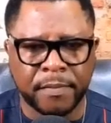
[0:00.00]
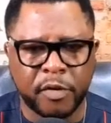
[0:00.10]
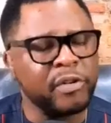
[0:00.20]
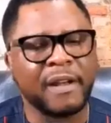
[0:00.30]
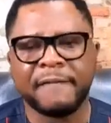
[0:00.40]

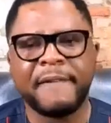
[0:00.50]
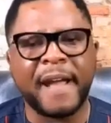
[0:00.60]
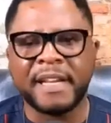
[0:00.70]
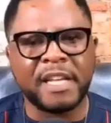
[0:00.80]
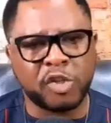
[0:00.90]
You can
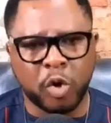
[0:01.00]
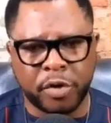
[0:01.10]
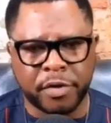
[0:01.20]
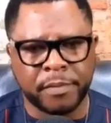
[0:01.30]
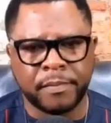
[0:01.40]
fight each
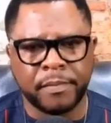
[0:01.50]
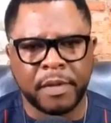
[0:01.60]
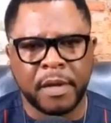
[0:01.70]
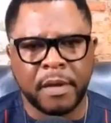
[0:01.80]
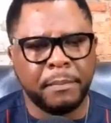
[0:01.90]
other,
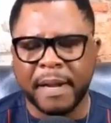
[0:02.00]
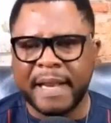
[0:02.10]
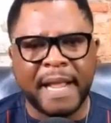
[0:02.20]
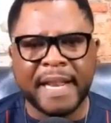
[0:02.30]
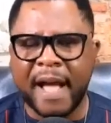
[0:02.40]
but
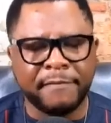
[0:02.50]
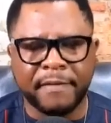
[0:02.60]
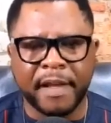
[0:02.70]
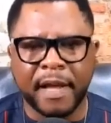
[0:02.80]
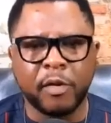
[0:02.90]
let
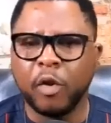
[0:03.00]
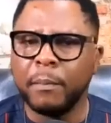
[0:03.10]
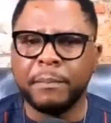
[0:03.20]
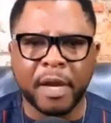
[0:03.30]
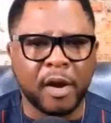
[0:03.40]
Africa
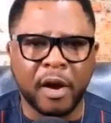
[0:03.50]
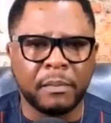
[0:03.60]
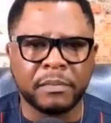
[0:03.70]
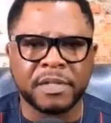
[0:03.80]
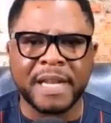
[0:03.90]
not
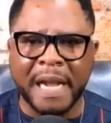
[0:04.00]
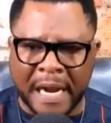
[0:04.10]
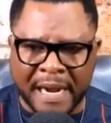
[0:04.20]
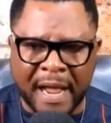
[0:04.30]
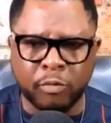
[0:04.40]
become the
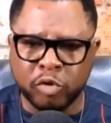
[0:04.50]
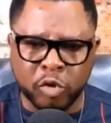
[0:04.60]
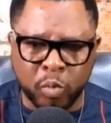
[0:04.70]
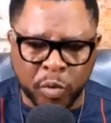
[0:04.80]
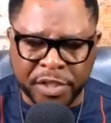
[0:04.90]
ground to
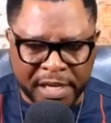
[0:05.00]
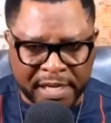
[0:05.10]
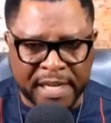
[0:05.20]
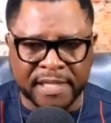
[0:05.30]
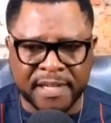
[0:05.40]
which it
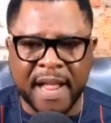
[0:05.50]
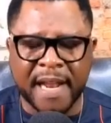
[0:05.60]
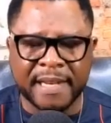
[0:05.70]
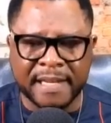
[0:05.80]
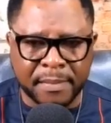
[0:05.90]
is
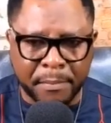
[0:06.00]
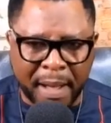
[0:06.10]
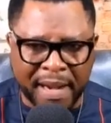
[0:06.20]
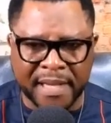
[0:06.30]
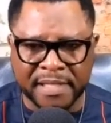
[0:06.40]
that this
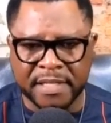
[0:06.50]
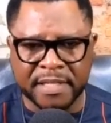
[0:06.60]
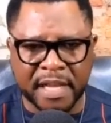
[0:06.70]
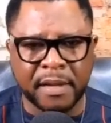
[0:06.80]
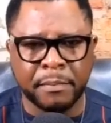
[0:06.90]
madness is
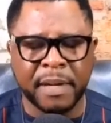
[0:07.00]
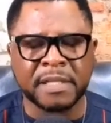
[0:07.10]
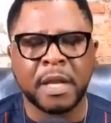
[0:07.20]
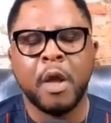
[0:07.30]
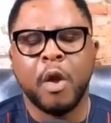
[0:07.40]
taking place.